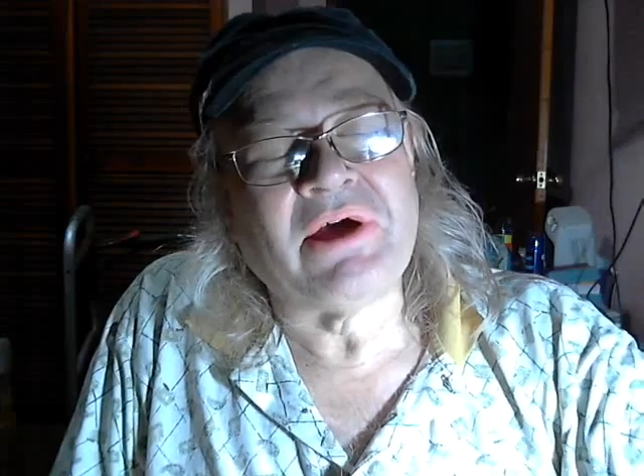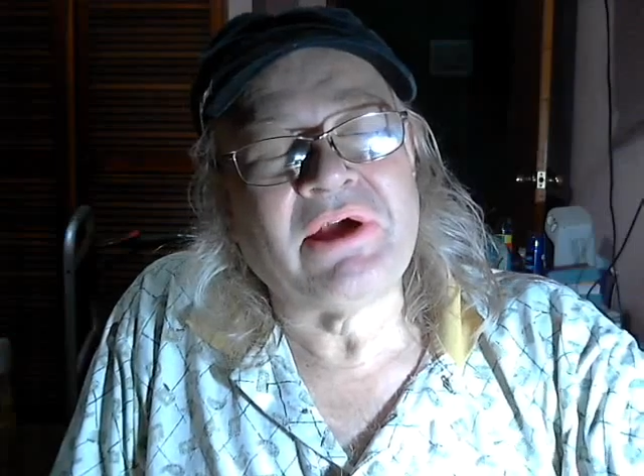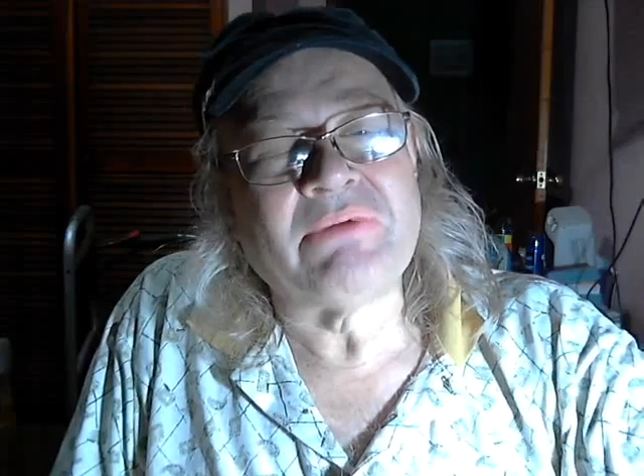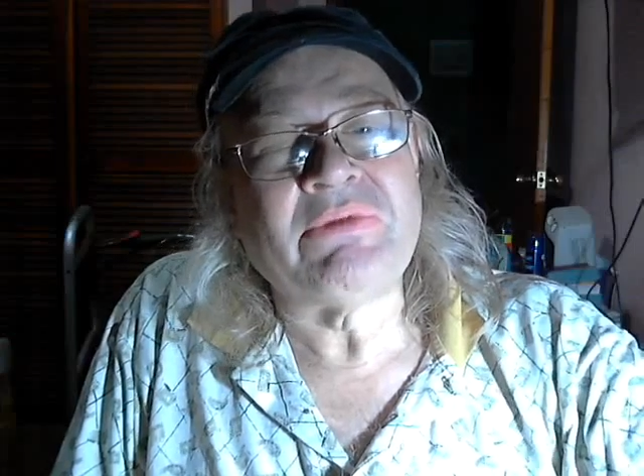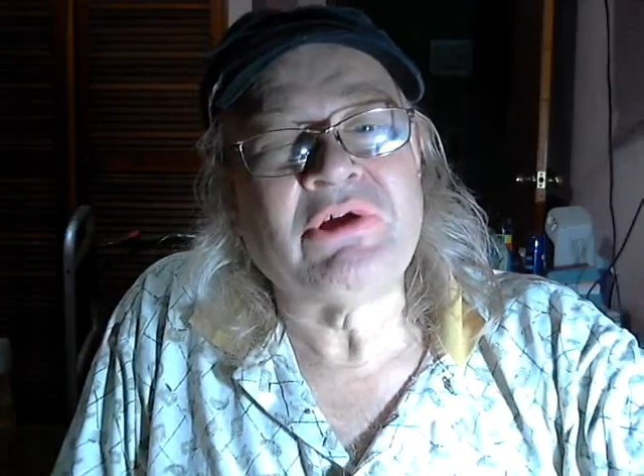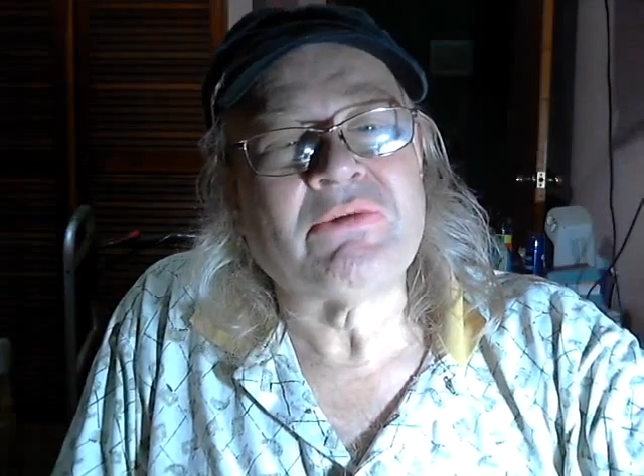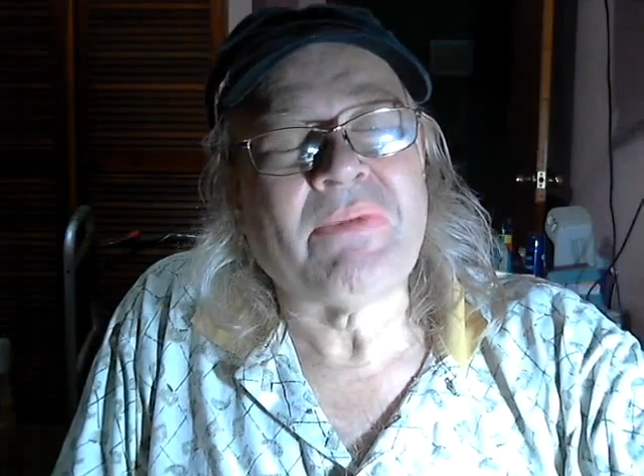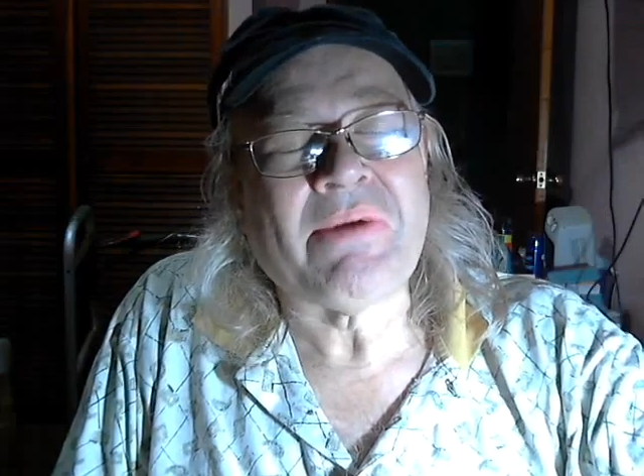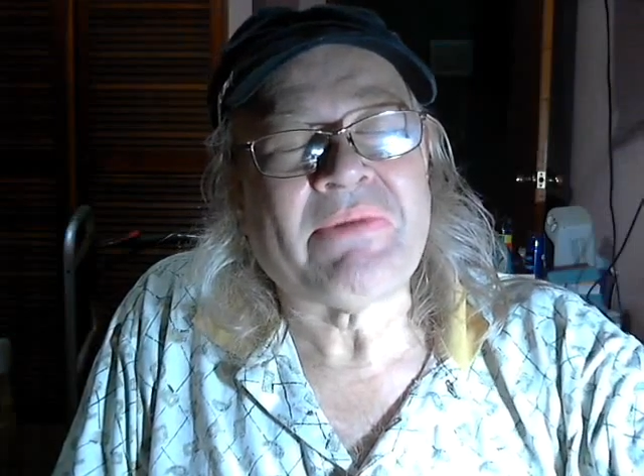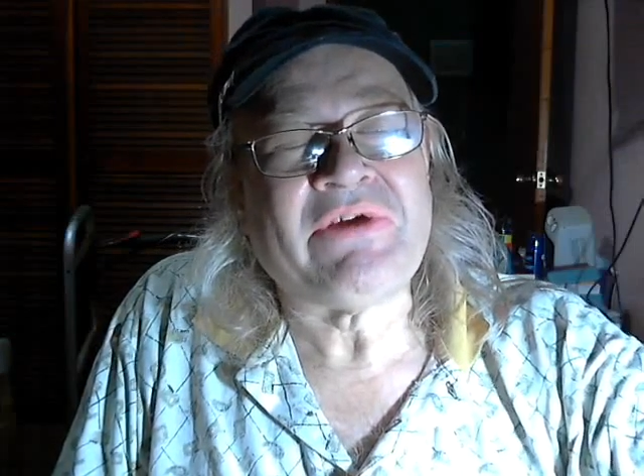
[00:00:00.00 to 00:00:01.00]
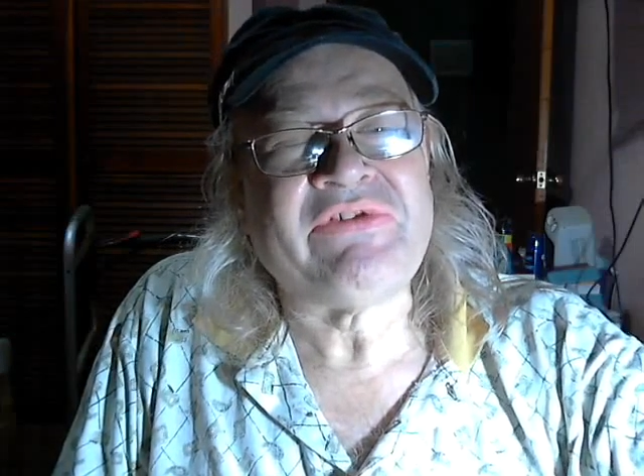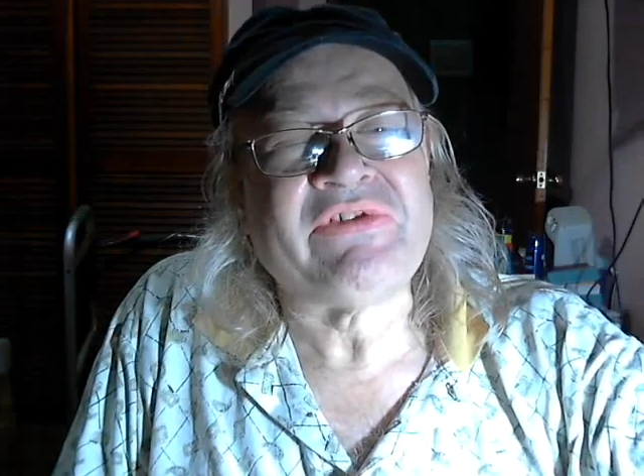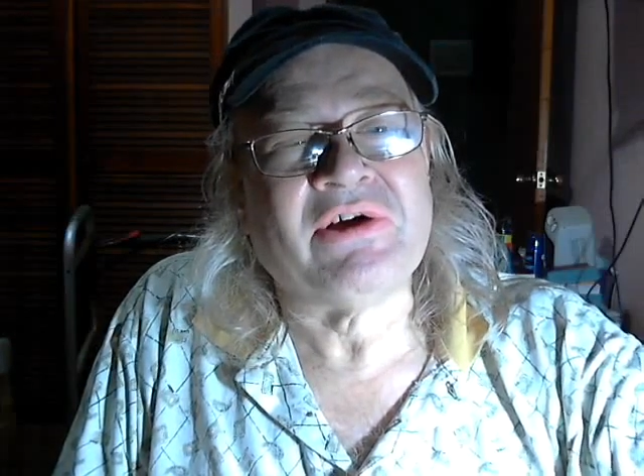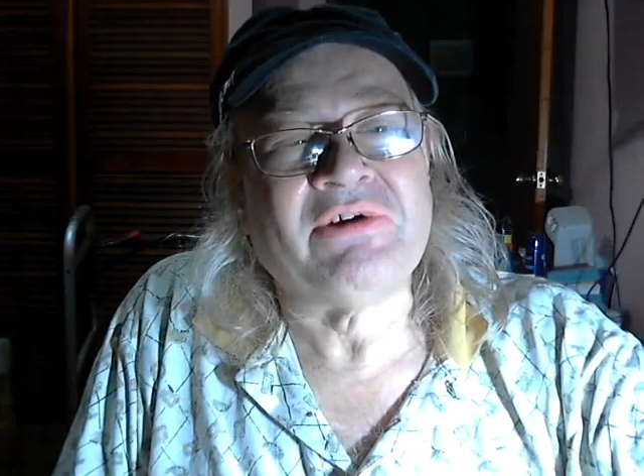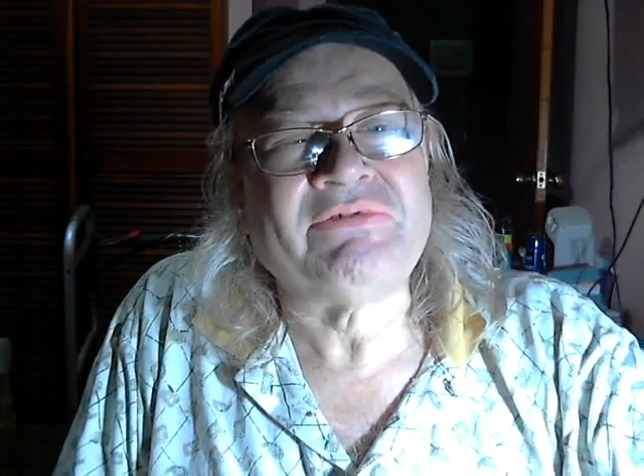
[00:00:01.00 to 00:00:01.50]
I am here by
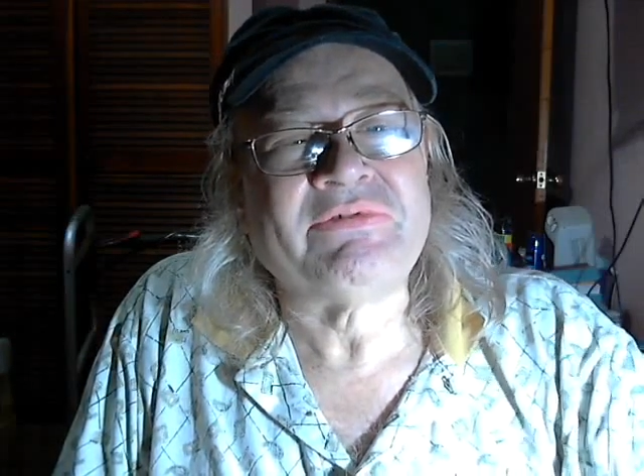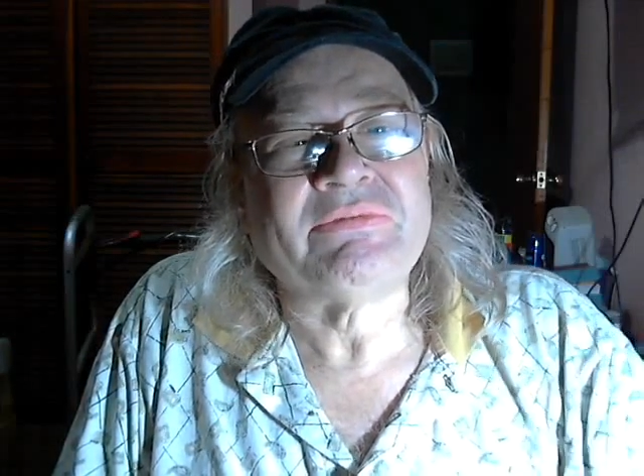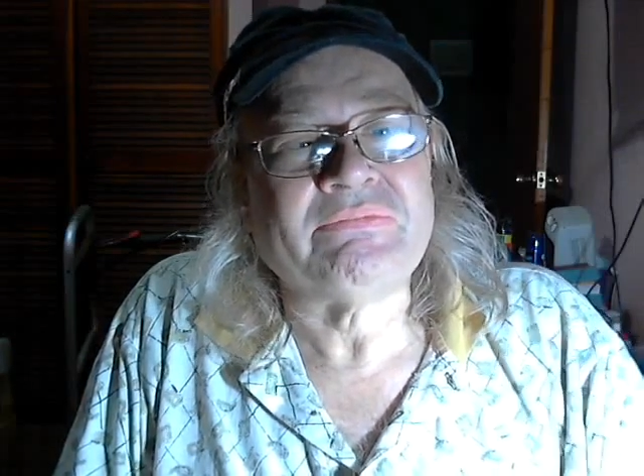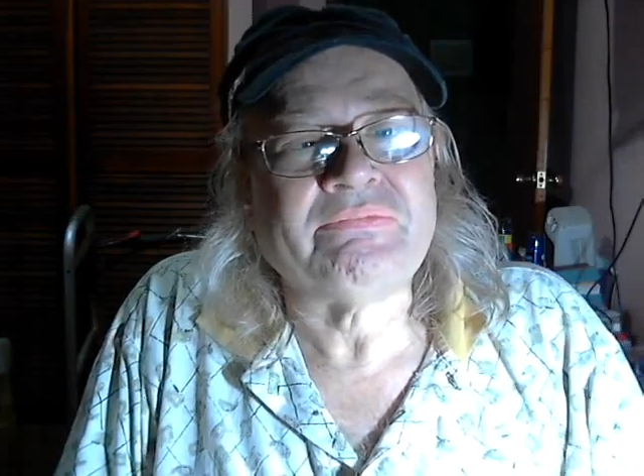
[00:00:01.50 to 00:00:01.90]
myself,